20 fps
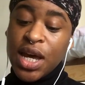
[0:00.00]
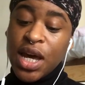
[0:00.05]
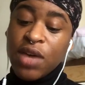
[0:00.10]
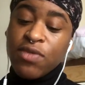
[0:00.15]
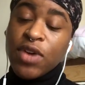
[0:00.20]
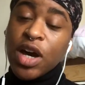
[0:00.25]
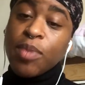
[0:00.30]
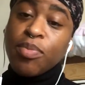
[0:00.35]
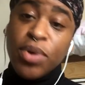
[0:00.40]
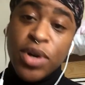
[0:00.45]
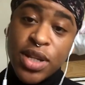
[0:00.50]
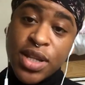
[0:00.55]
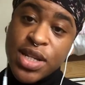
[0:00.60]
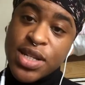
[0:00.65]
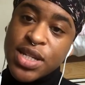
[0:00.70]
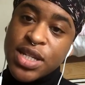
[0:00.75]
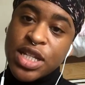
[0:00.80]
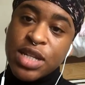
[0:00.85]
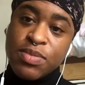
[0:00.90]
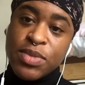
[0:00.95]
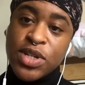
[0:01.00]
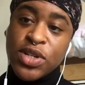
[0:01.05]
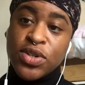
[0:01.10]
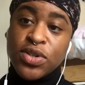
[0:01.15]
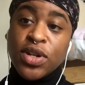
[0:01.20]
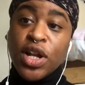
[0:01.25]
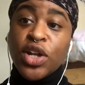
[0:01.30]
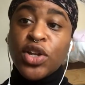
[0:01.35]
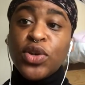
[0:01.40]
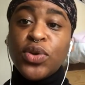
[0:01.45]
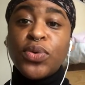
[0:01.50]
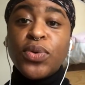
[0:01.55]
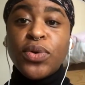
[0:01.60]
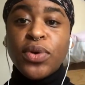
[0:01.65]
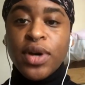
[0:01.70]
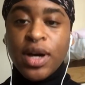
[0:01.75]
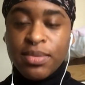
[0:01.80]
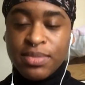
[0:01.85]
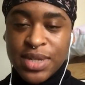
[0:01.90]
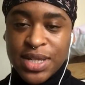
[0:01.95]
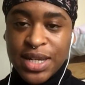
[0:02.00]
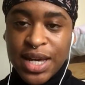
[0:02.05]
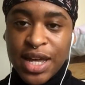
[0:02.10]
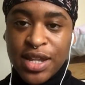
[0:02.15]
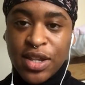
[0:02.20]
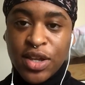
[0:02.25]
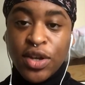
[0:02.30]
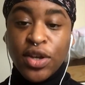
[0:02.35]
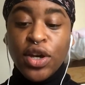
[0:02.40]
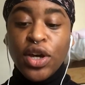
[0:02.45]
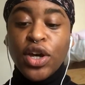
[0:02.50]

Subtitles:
I put this in the middle and you all come together.